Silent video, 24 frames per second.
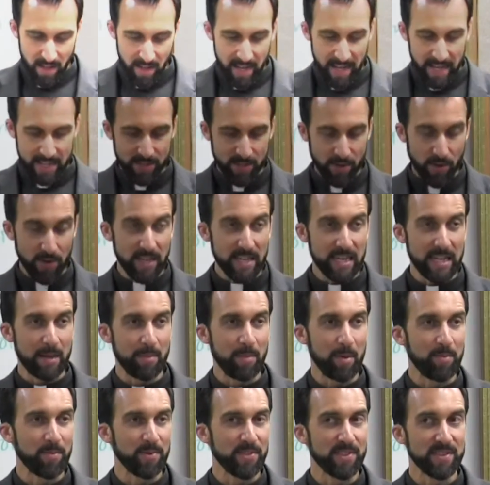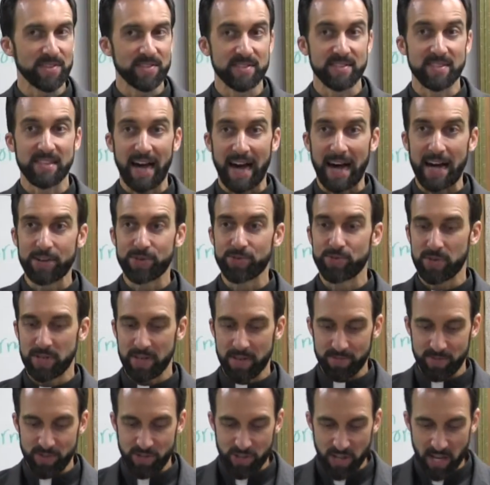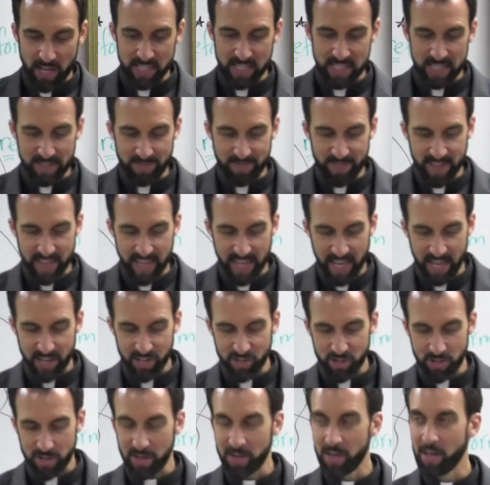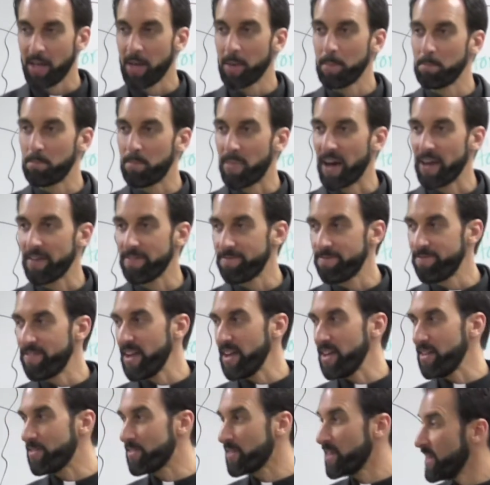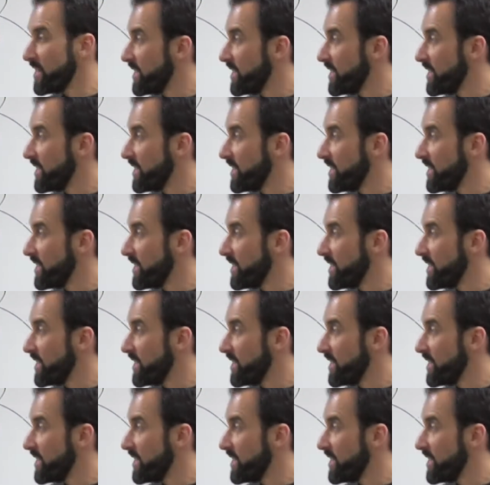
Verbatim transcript: And so he came up with this doctrine of justification by faith.